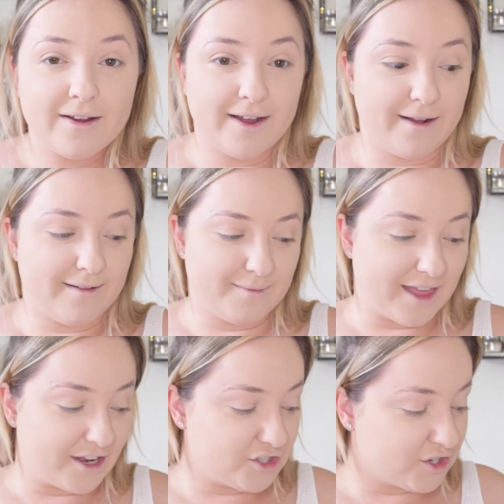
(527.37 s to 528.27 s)

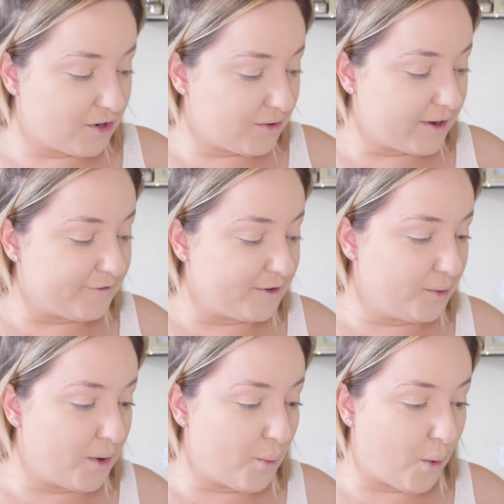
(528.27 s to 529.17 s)
That show, if you
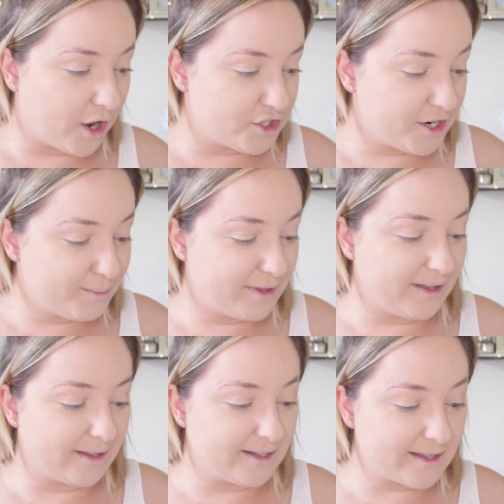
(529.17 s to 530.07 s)
watch it,
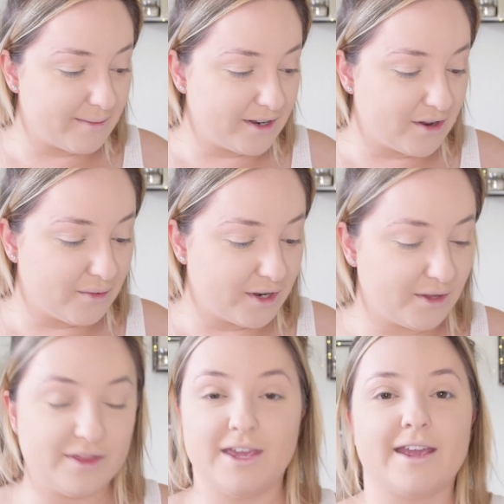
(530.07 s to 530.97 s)
please let me know what you
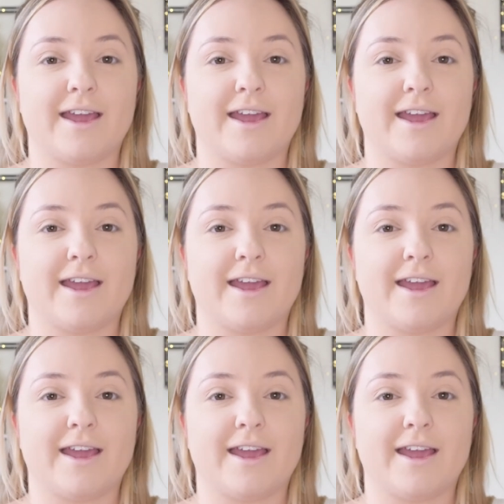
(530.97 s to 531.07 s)
think.